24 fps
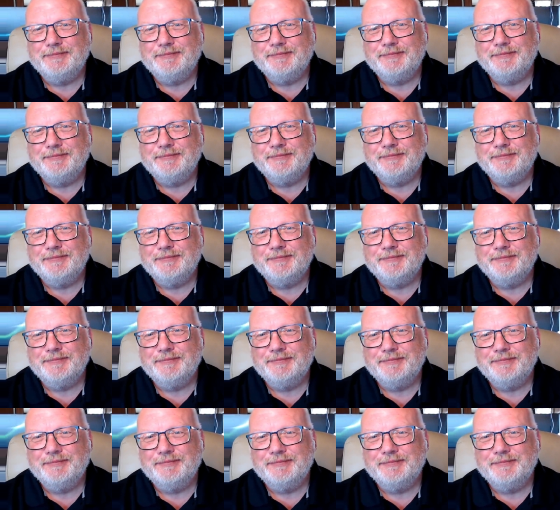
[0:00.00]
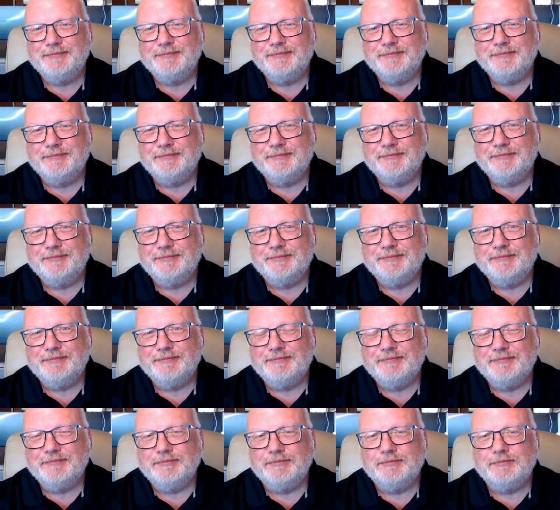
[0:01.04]

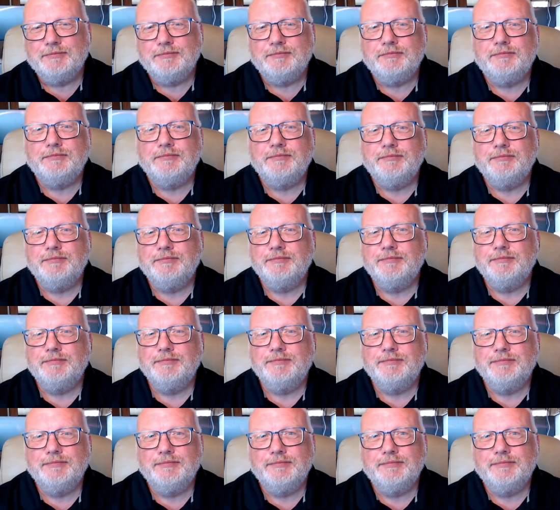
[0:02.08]
No words are spoken by the person on screen.